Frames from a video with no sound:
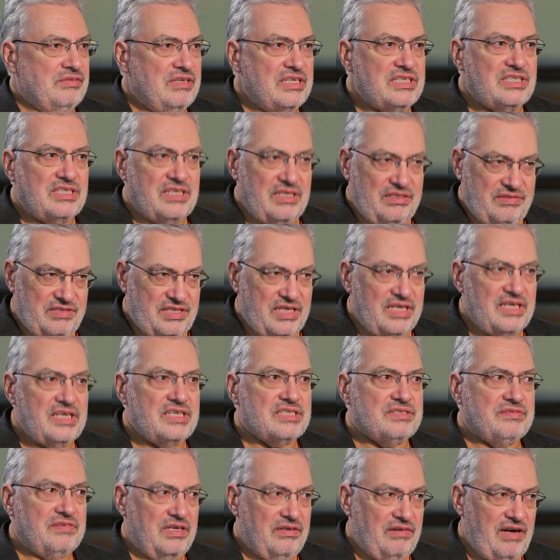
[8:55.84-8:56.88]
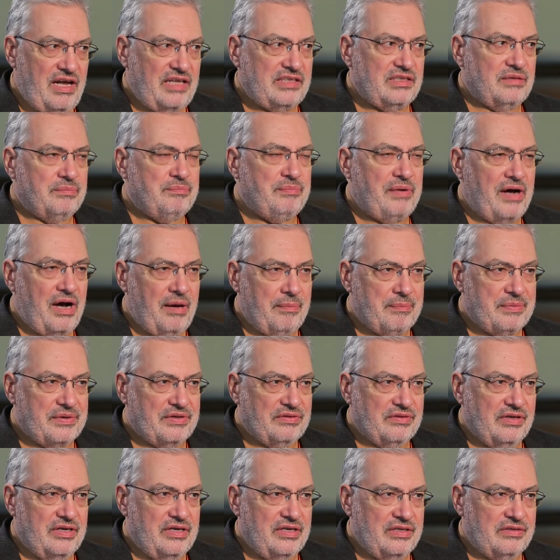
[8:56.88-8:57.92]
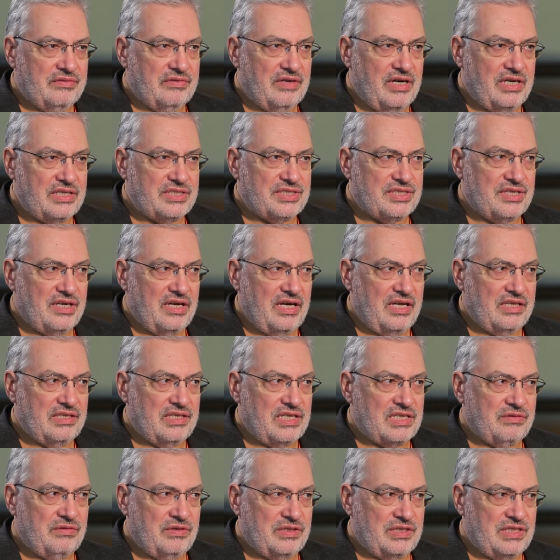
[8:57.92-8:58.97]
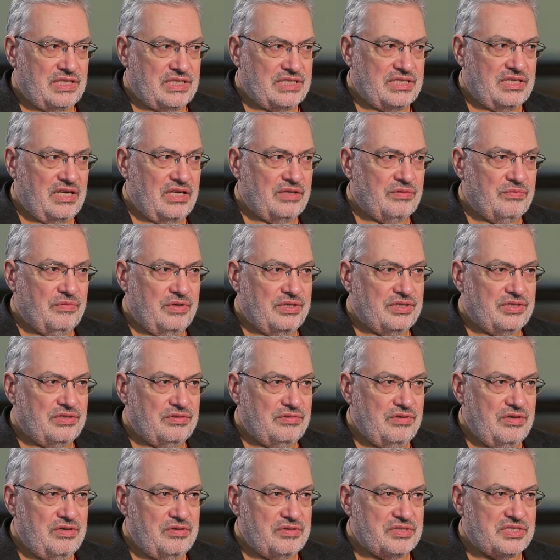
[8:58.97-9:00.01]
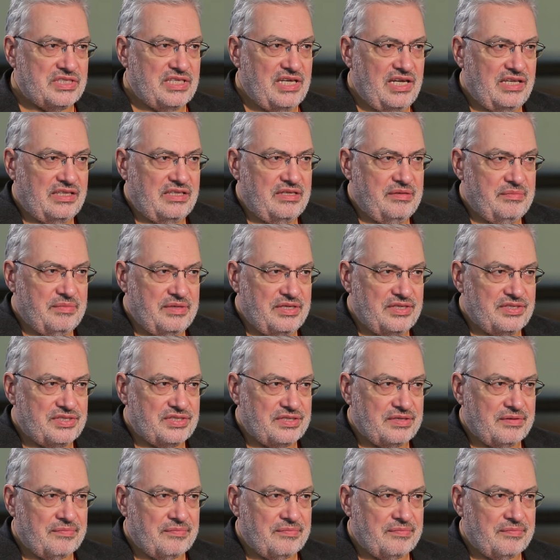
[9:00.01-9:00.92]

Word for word: least he's, he is rather popular in Russia and uh, does not want to lose that image.